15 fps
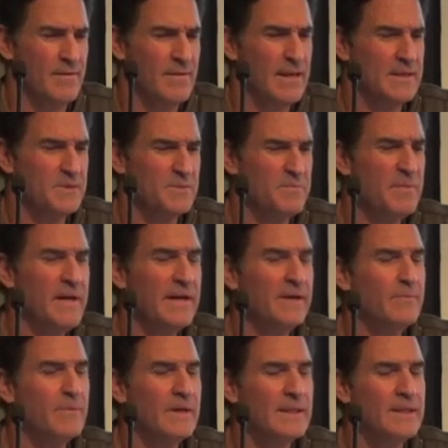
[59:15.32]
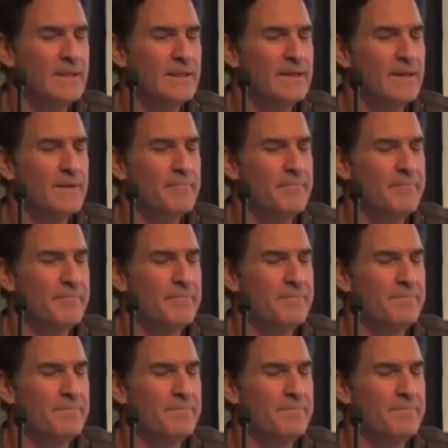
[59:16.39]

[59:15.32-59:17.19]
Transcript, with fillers: That's me with um,